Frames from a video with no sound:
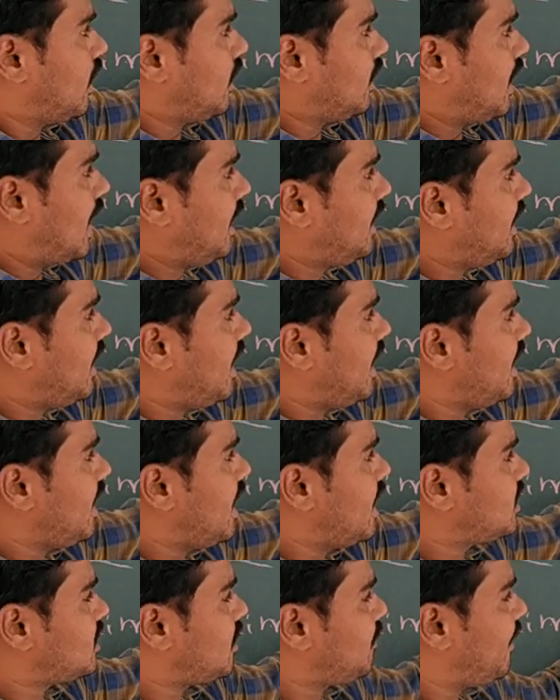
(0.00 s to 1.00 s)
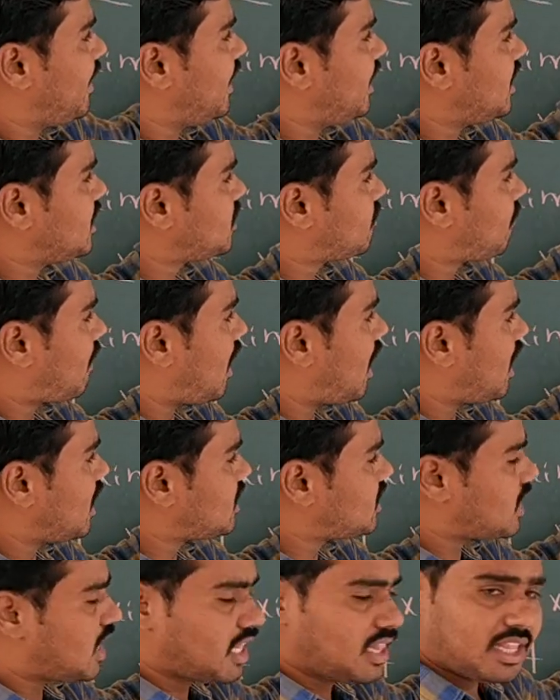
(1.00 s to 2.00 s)
that radiation when it is
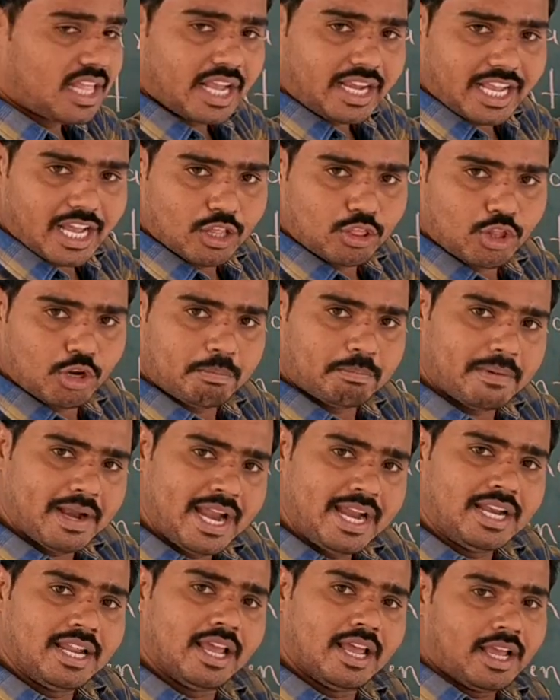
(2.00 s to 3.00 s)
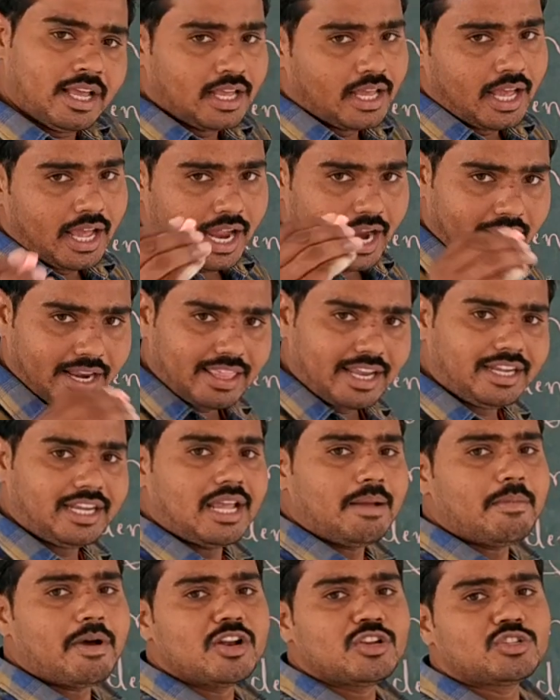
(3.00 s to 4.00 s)
falls on the cathode plate, at that
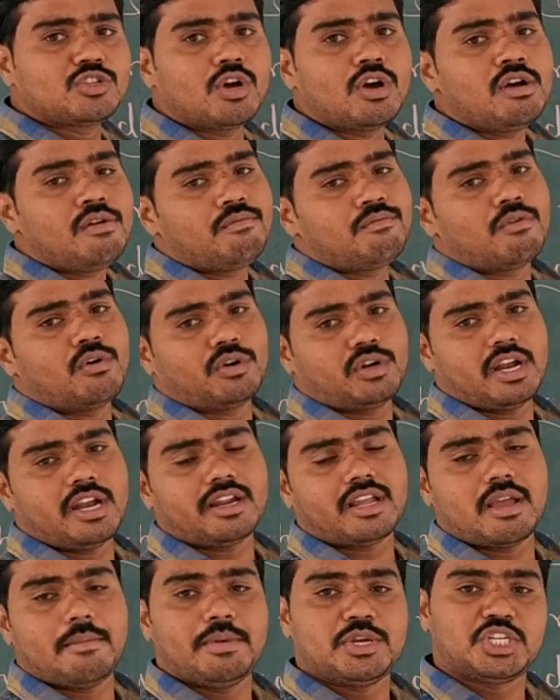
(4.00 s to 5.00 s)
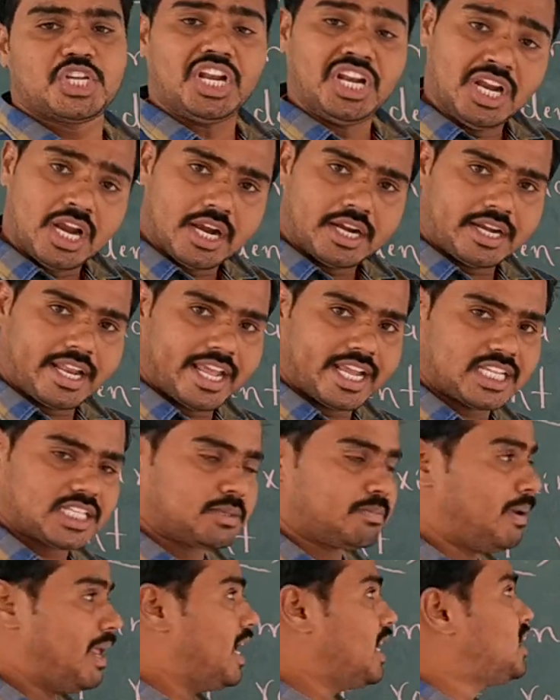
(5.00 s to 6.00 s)
time also photoelectric emission takes
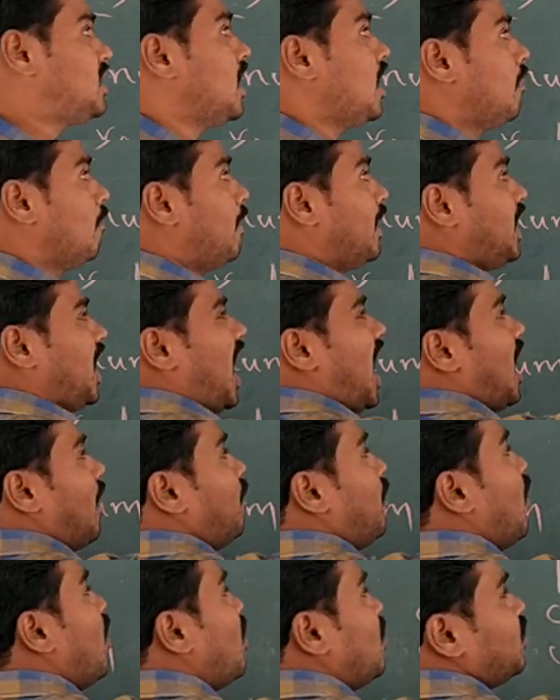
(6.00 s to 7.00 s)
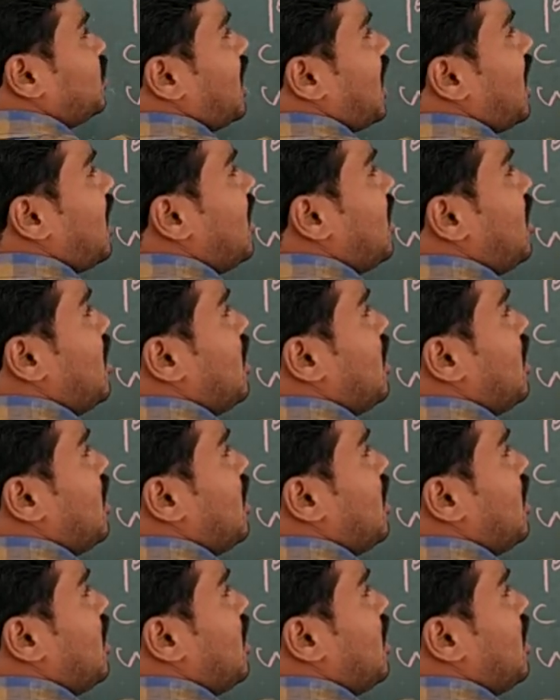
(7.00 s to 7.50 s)
place, but above the